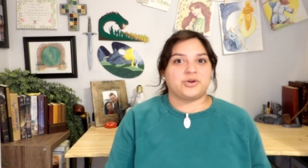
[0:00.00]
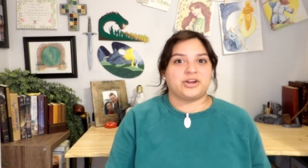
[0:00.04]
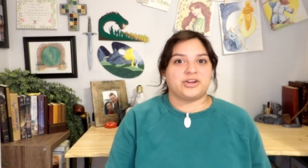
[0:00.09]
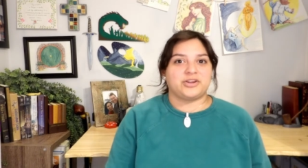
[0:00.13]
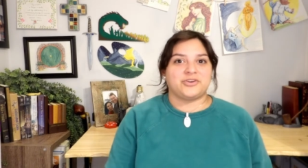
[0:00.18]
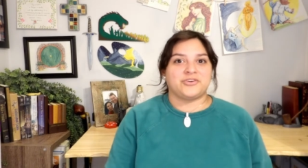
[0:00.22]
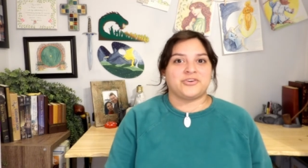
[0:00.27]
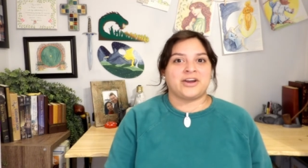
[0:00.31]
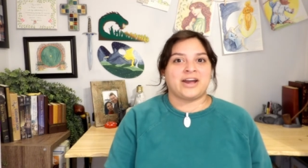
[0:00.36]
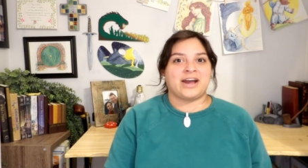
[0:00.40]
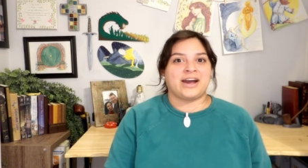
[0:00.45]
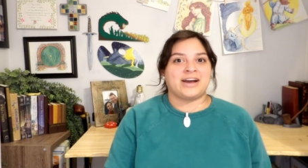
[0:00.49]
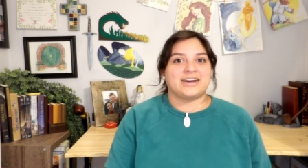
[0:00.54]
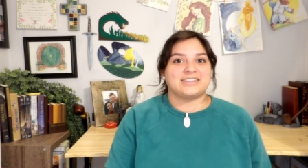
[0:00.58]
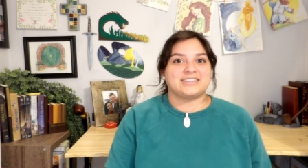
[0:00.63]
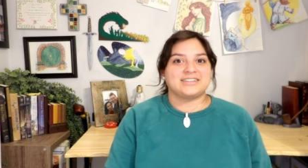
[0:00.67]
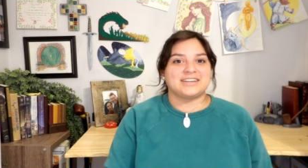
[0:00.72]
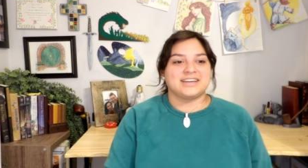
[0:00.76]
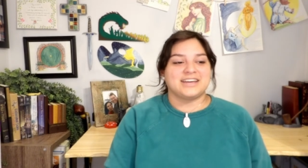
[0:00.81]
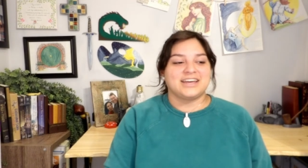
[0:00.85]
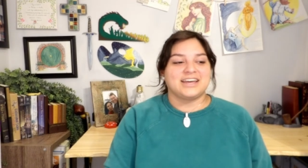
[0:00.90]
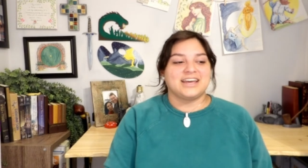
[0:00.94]
where you're
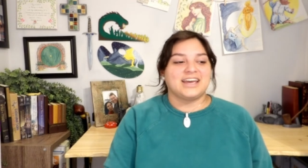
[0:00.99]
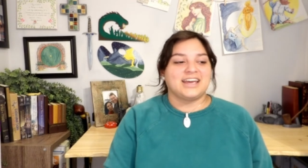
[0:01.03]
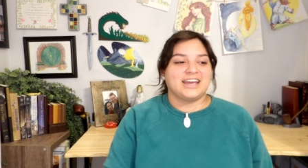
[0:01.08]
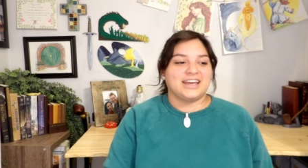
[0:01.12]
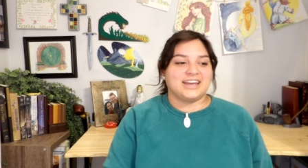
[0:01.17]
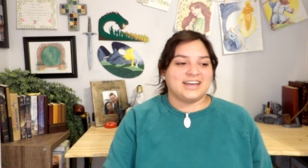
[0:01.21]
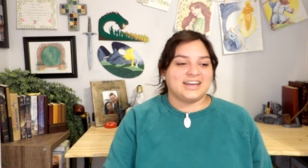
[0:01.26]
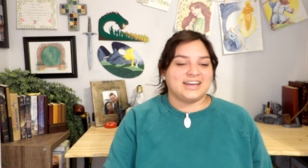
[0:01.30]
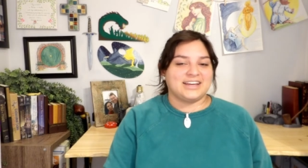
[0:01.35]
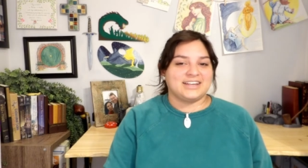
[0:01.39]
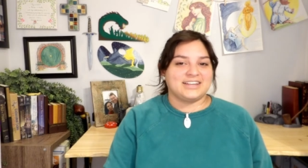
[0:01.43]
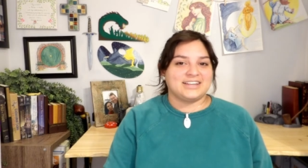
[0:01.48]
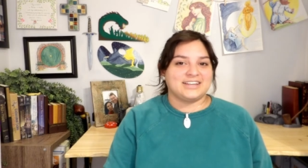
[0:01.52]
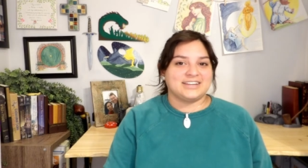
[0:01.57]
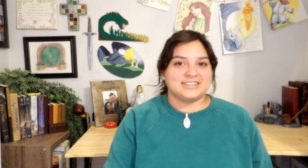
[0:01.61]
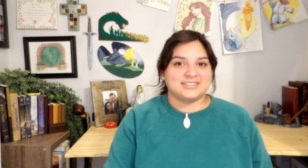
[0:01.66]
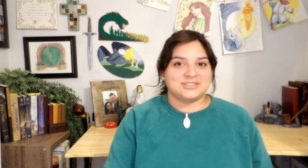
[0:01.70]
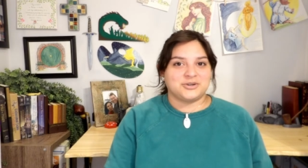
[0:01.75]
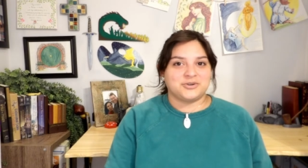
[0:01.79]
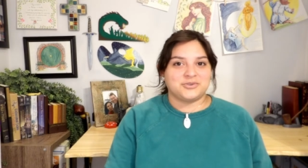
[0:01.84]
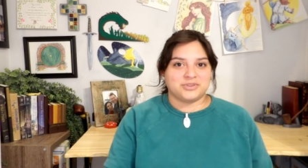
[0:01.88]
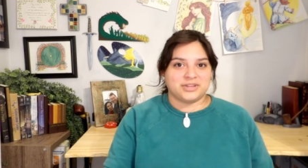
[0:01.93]
at and
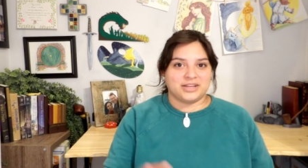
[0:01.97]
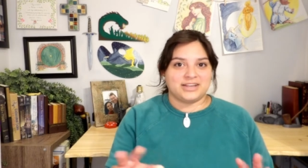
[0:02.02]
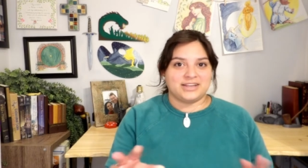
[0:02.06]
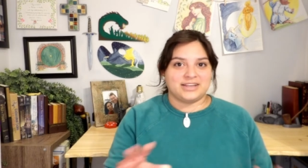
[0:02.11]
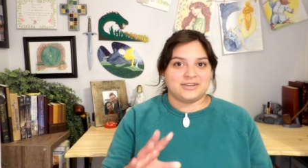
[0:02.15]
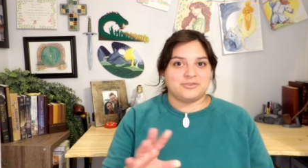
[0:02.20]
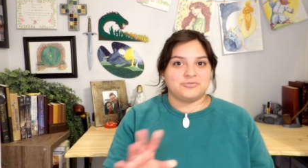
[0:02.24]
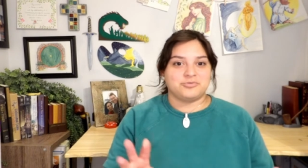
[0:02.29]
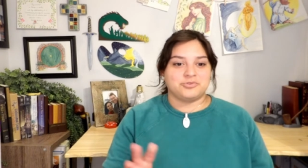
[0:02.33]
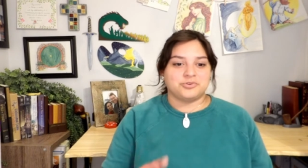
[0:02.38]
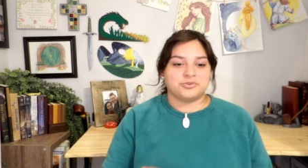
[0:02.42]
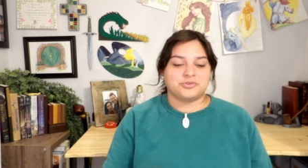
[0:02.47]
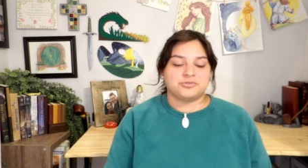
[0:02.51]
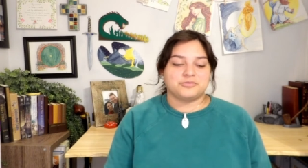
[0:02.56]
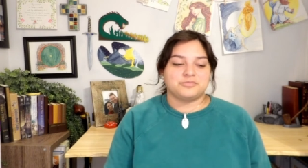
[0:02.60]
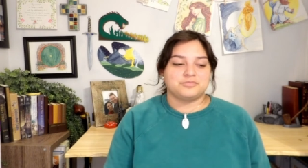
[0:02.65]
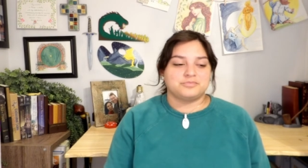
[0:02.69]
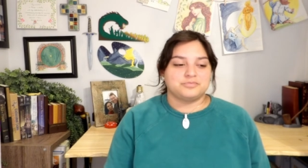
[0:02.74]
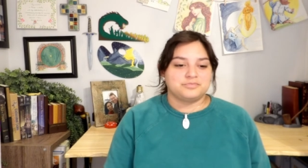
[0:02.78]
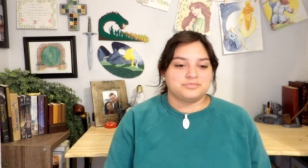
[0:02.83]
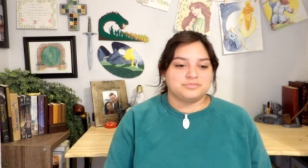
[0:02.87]
uh, don't let evil